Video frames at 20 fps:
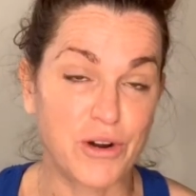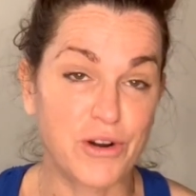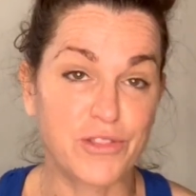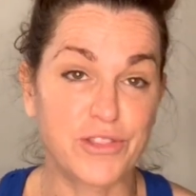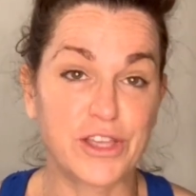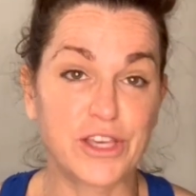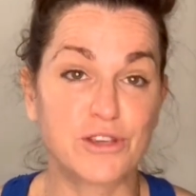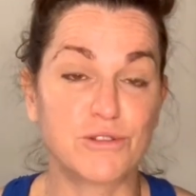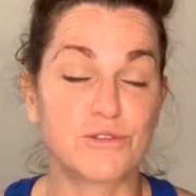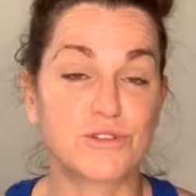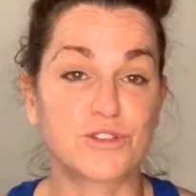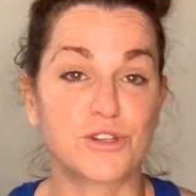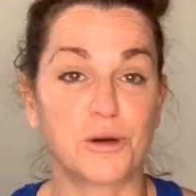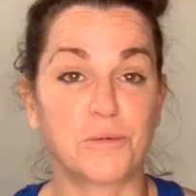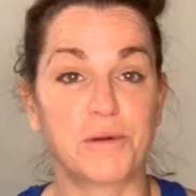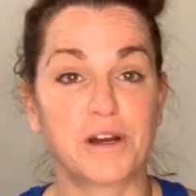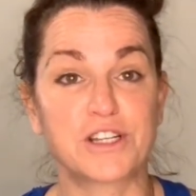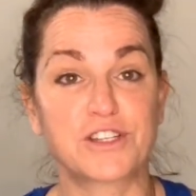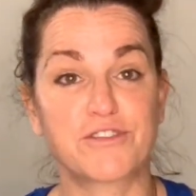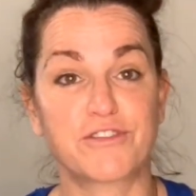Thank you so
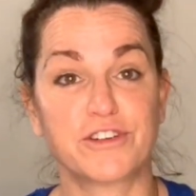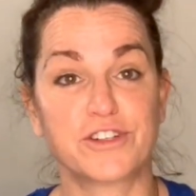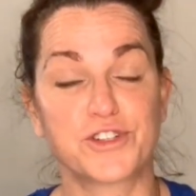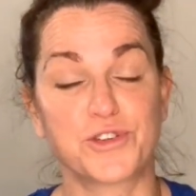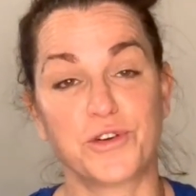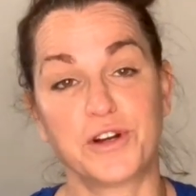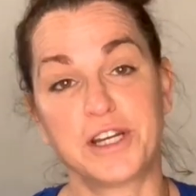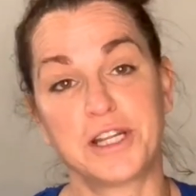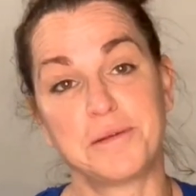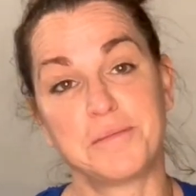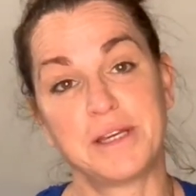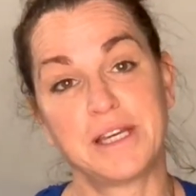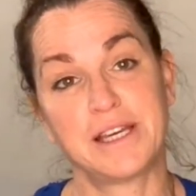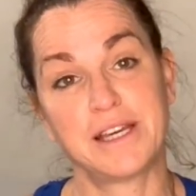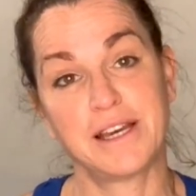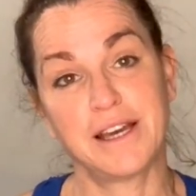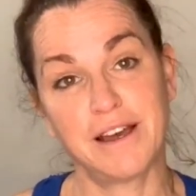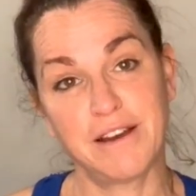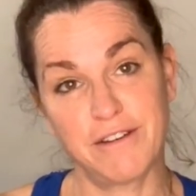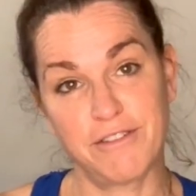much for joining me